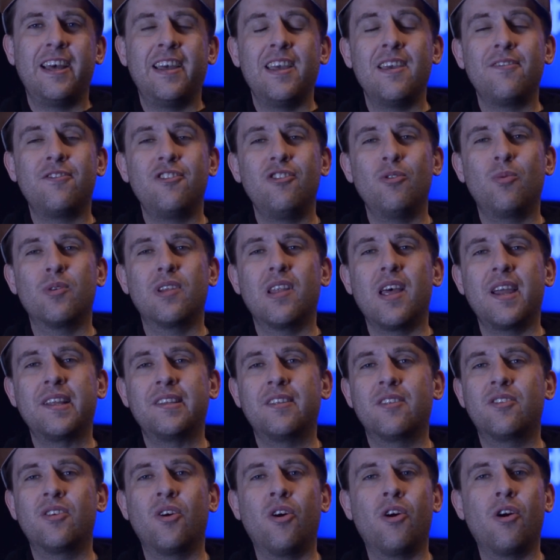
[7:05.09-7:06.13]
If you would like
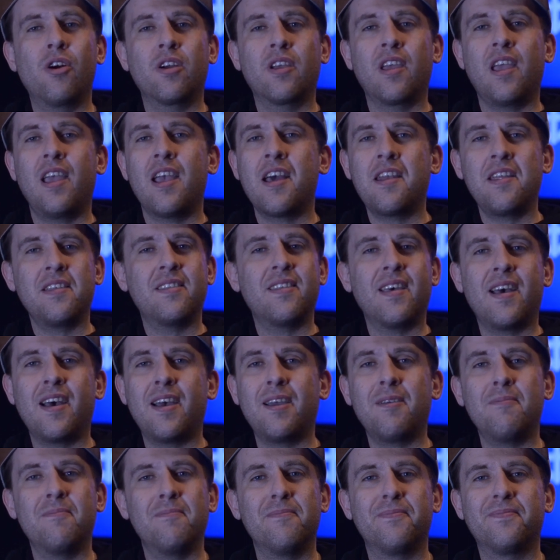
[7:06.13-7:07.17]
to talk
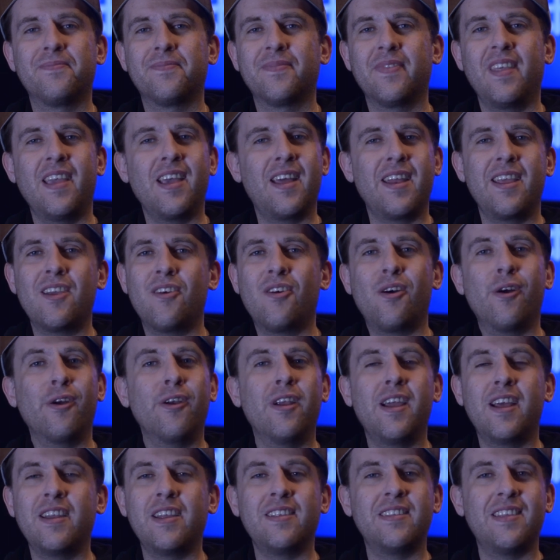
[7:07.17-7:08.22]
anytime, any
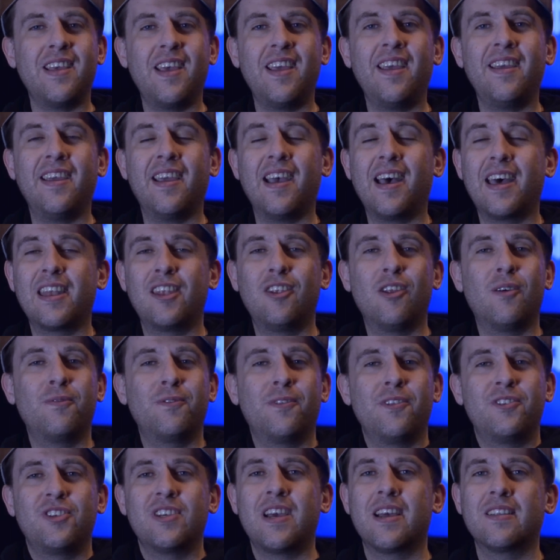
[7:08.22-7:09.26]
hour, any day, I'd love
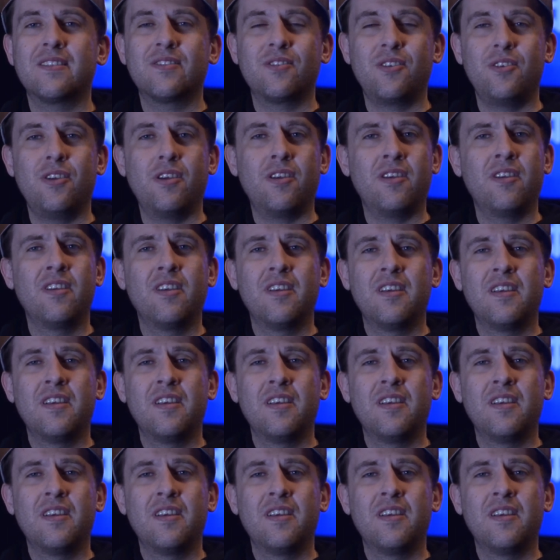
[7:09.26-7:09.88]
to chat to you.